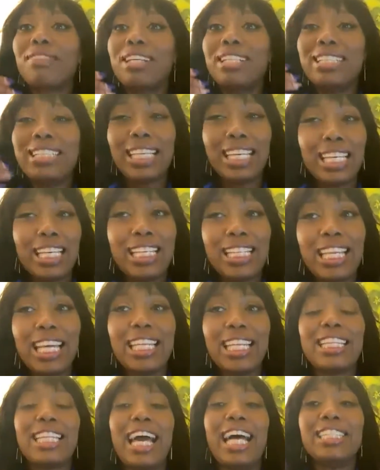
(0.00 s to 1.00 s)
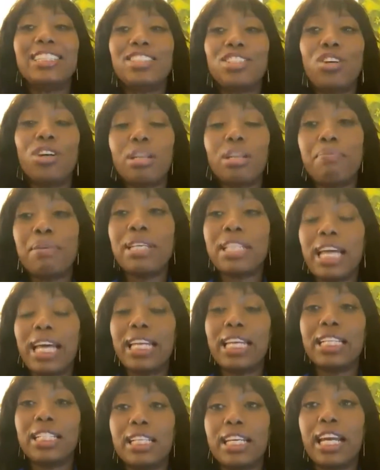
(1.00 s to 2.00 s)
then that's going to be
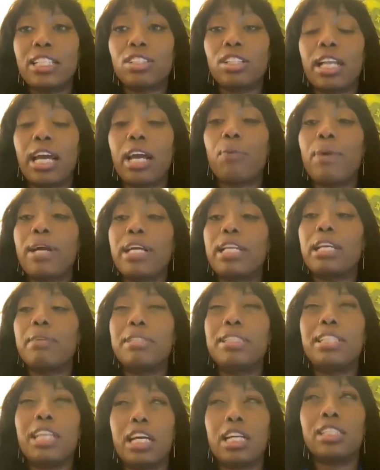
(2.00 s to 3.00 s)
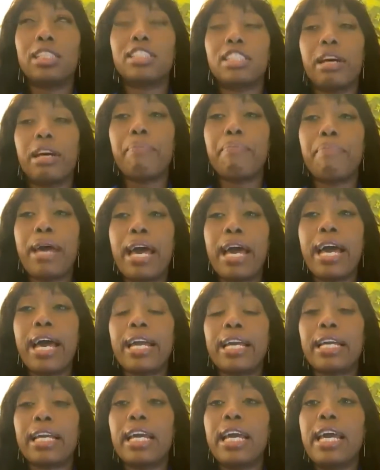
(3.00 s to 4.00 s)
that indication like, wait, let me take a step
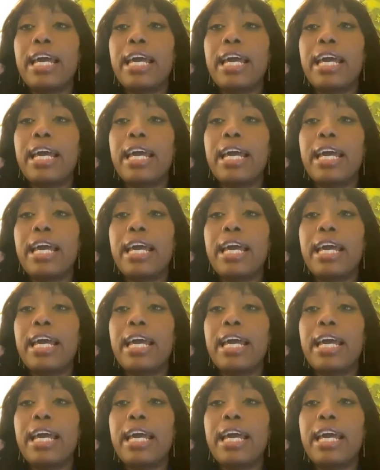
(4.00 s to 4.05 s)
back.